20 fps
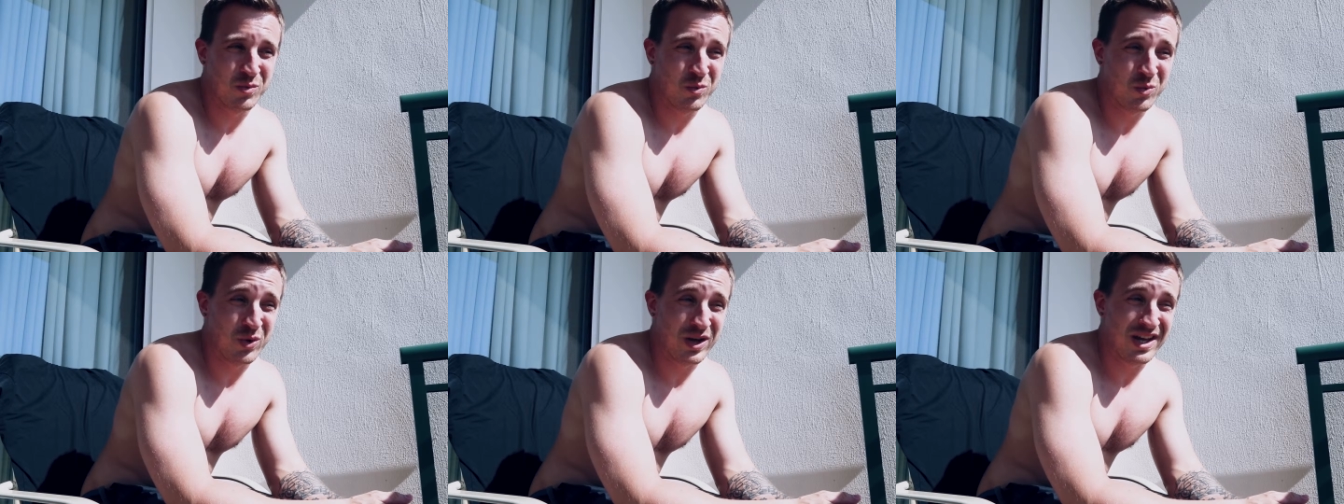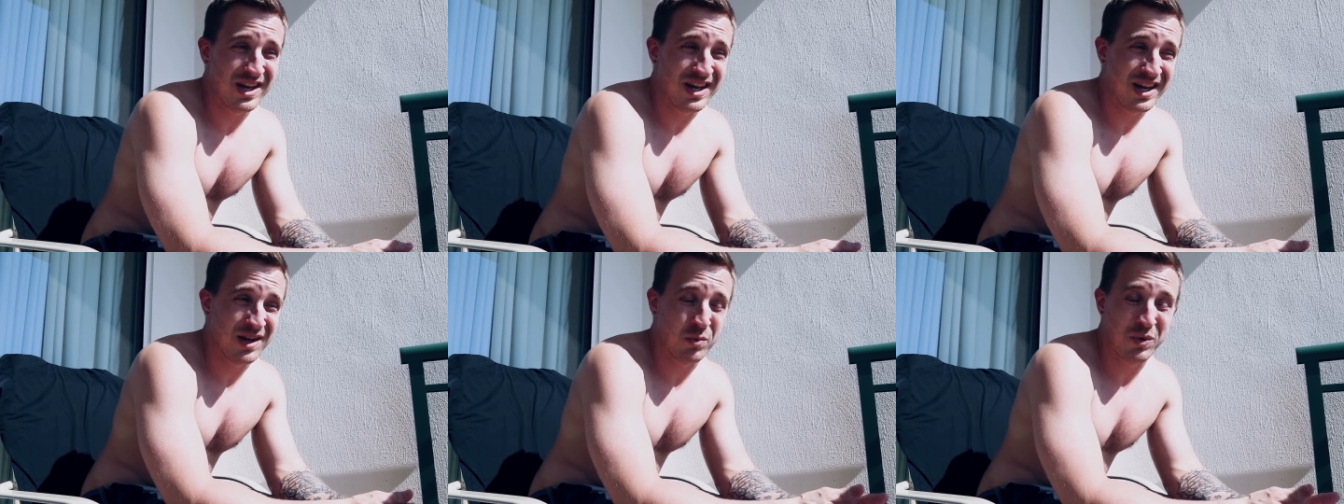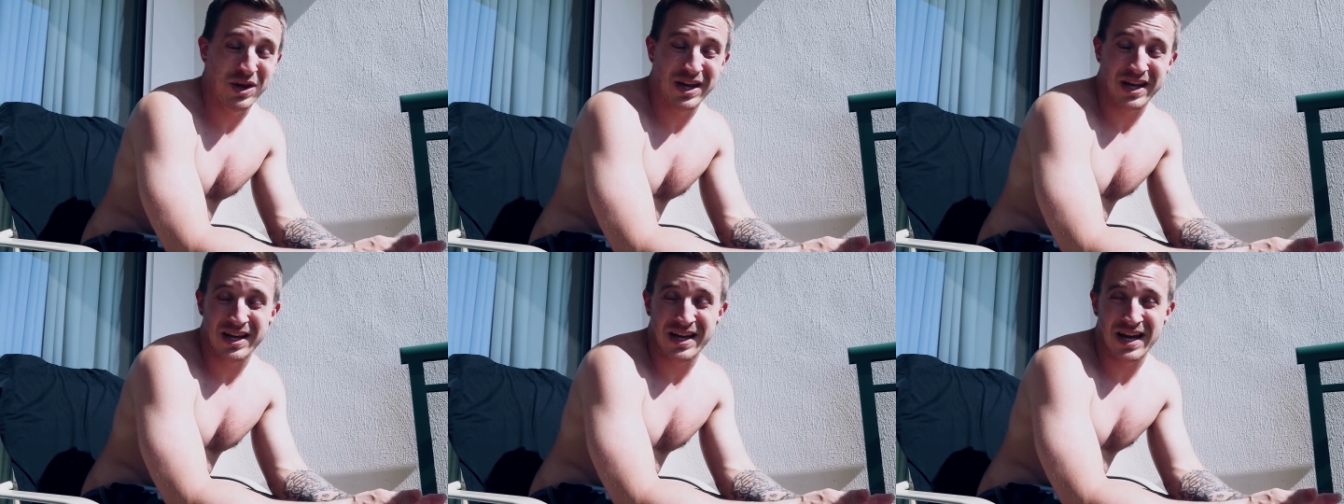week and
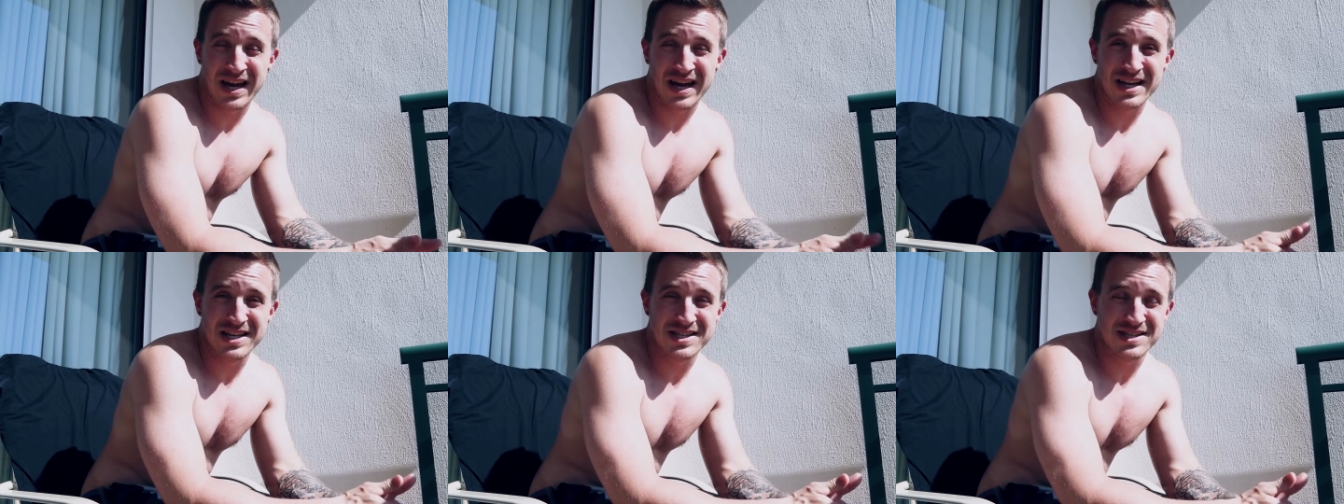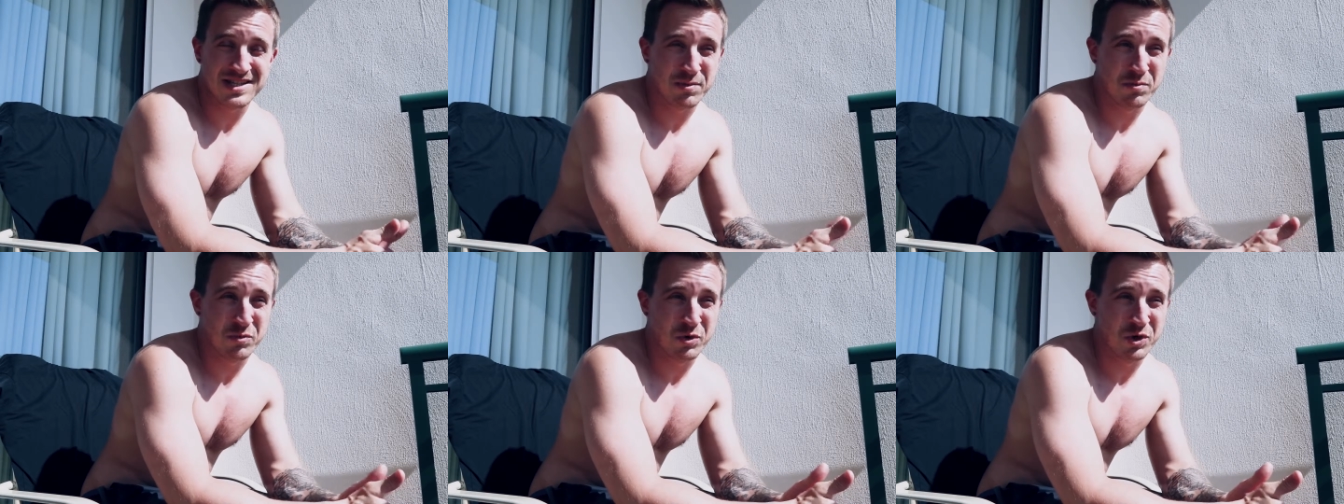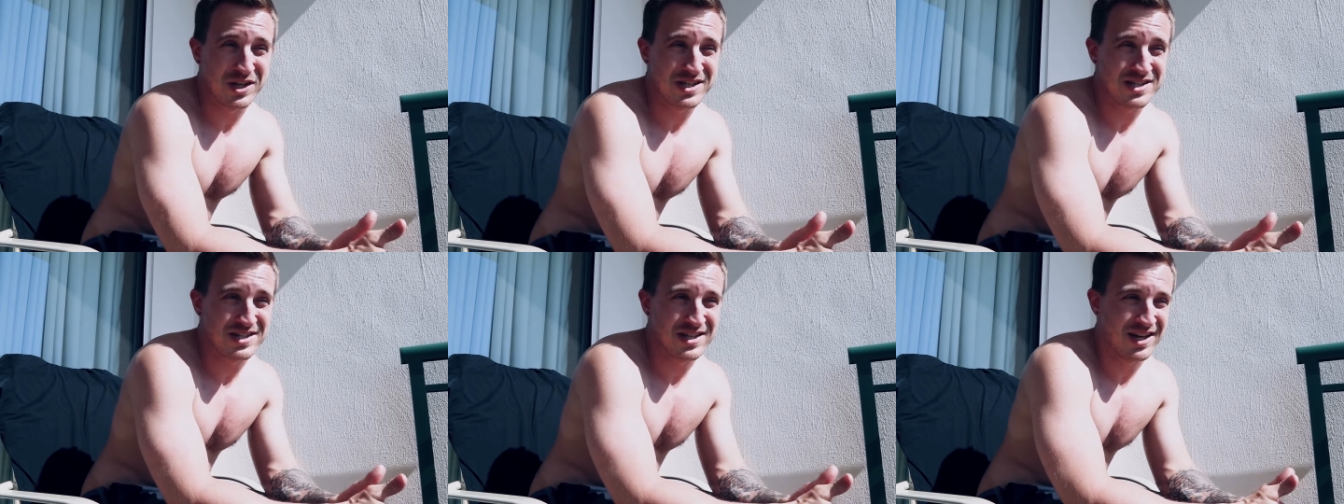weekend has. I'm
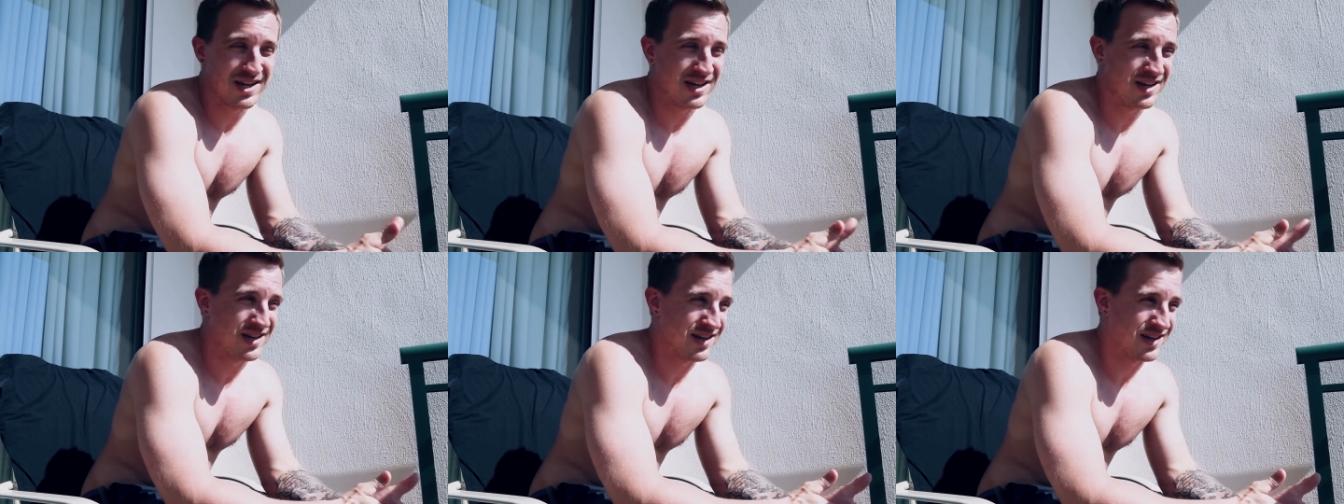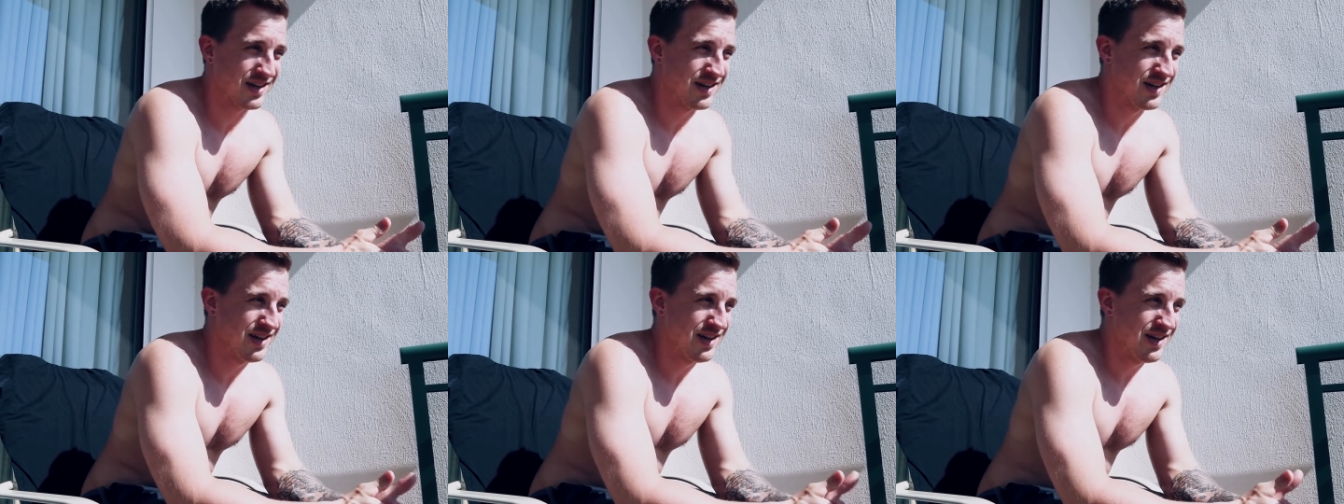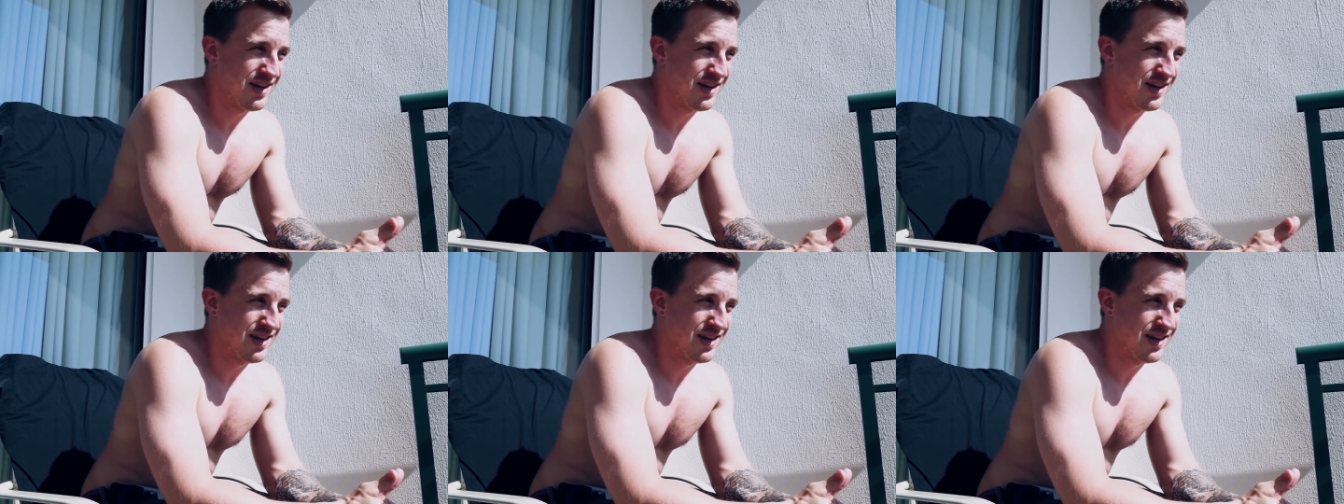really excited and